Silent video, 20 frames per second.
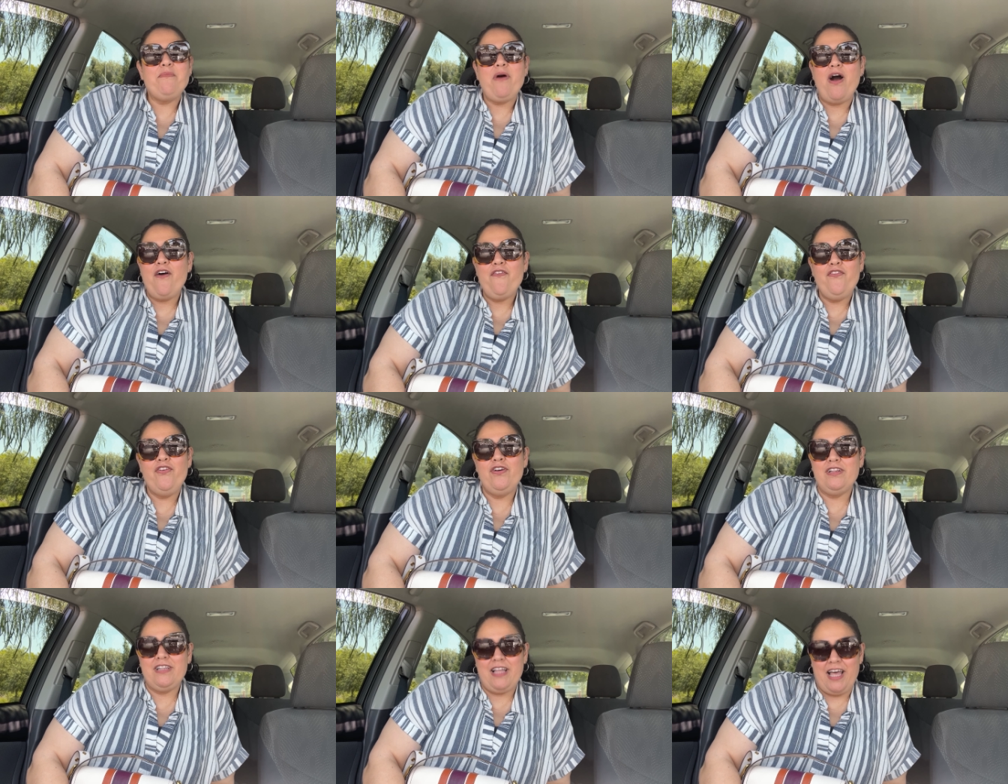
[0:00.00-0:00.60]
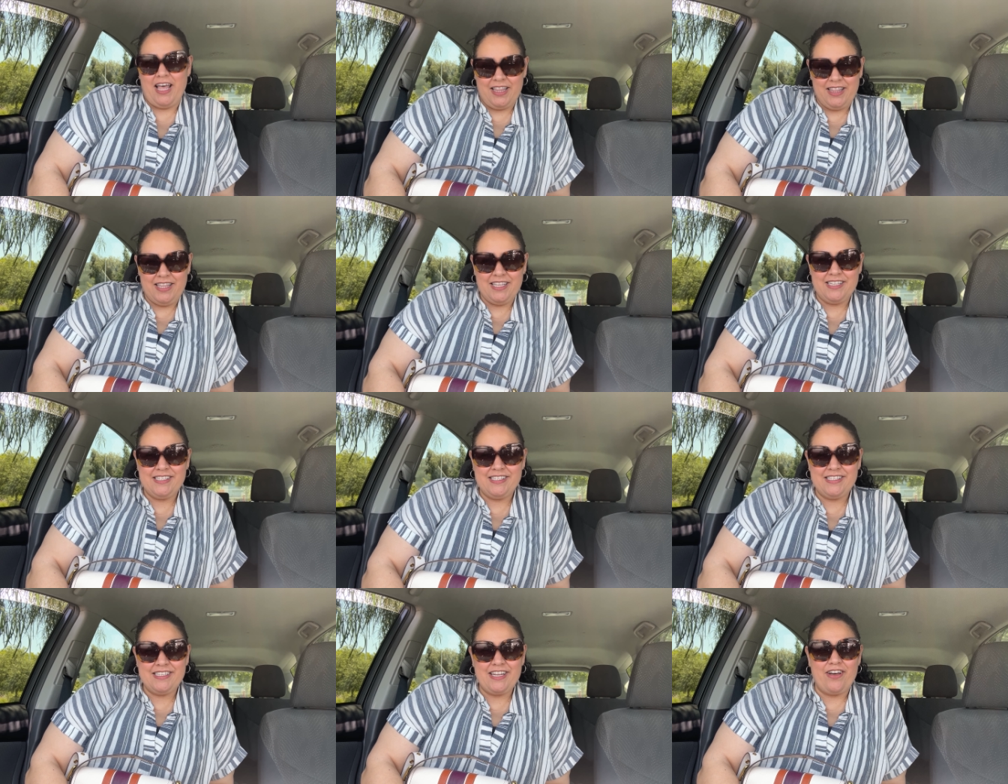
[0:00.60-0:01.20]
awful at
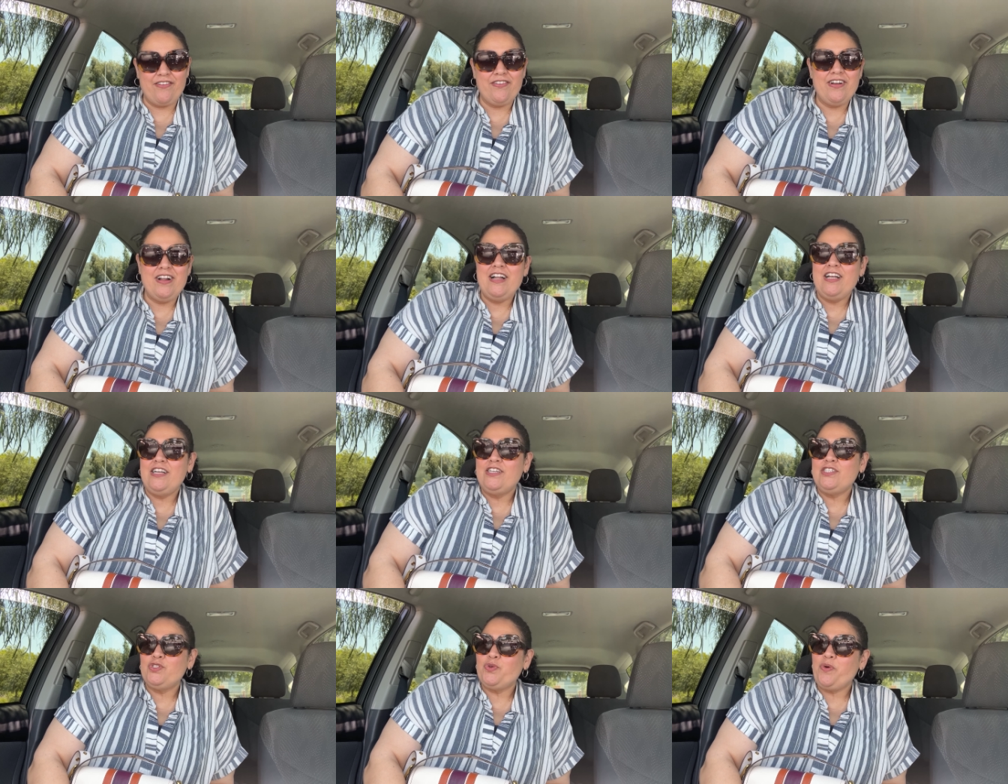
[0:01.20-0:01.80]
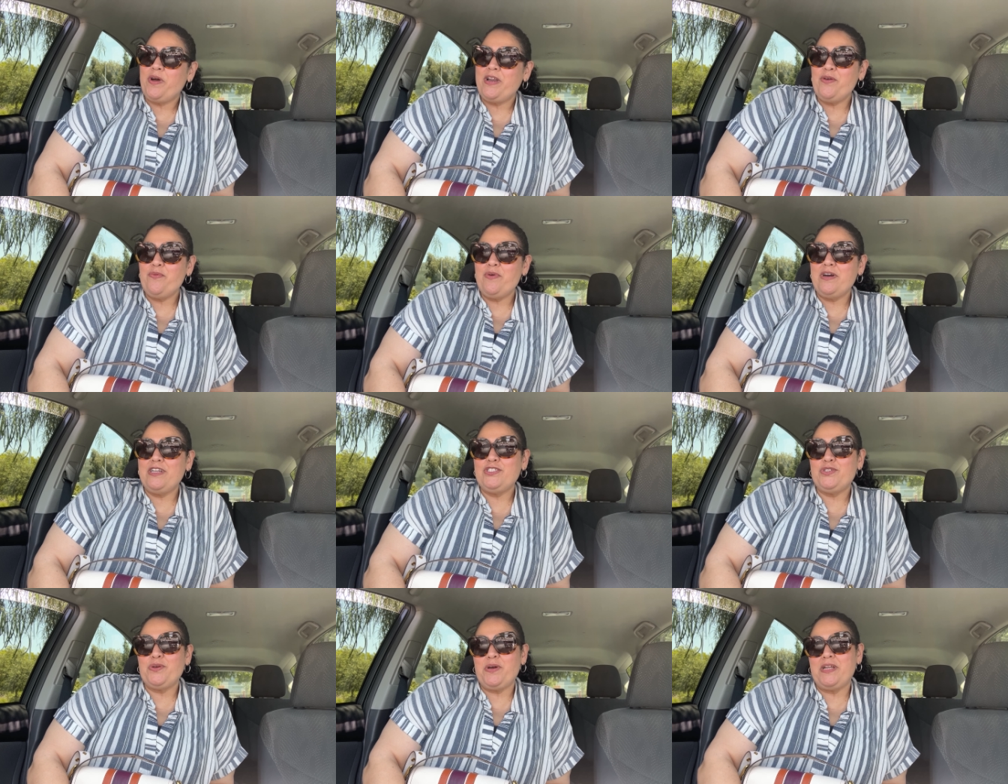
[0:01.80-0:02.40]
this stuff.
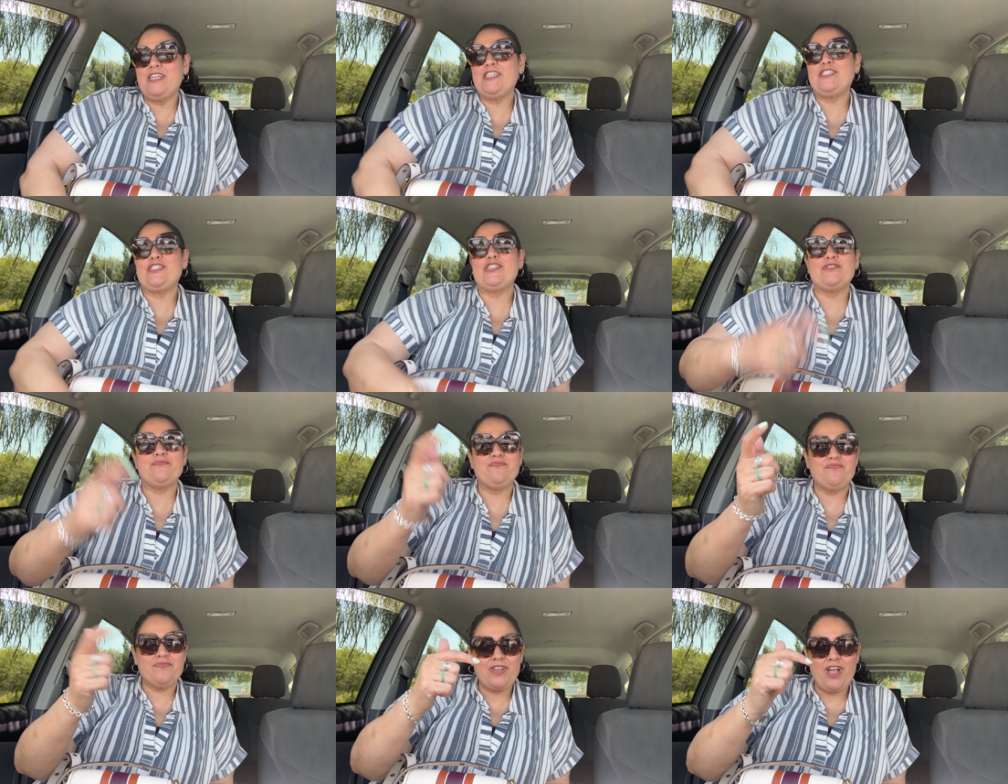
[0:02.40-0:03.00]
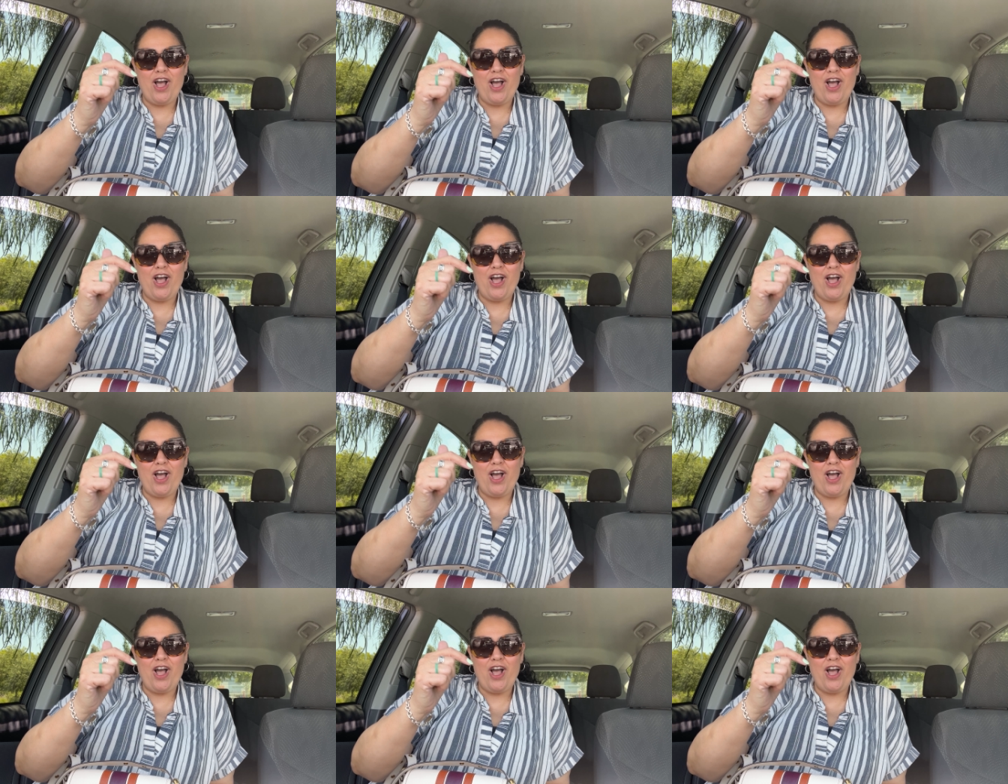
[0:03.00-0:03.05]
21, 22.